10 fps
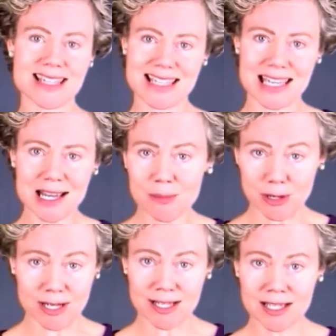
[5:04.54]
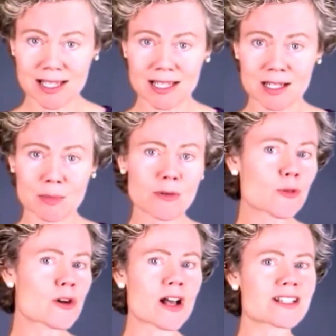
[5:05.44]
of the camera, but if
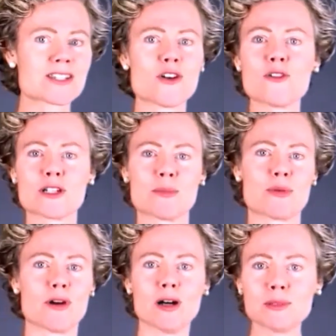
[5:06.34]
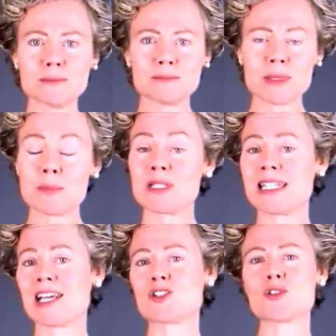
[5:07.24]
we're not solving a problem,
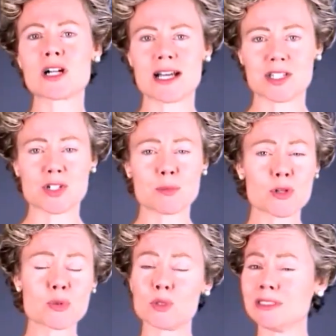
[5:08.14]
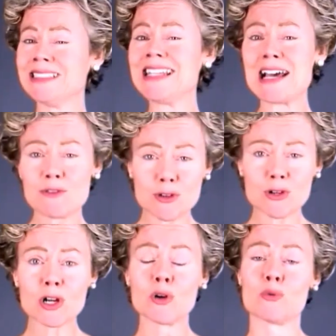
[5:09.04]
potential customers will
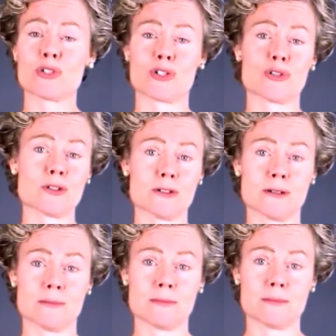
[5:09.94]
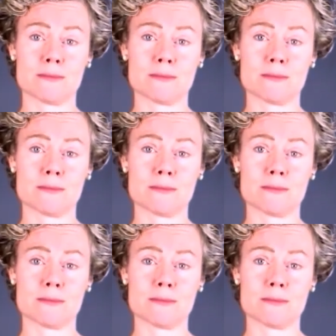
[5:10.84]
never return.